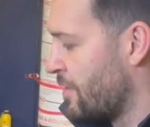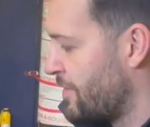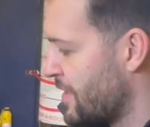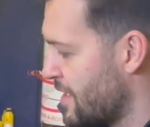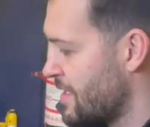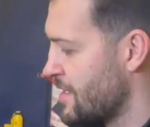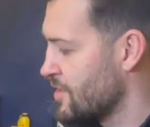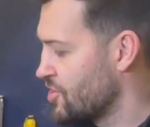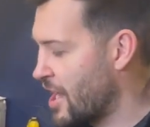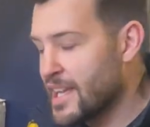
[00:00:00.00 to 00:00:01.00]
the
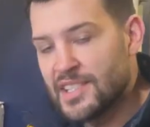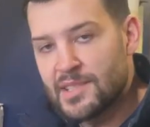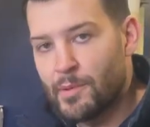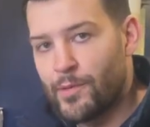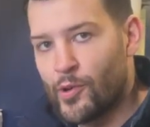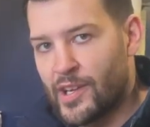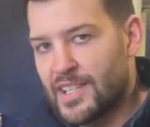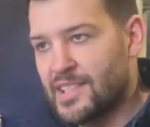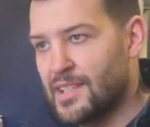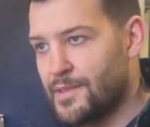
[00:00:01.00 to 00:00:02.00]
chains before it
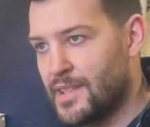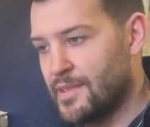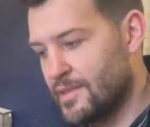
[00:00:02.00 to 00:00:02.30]
gets lifted.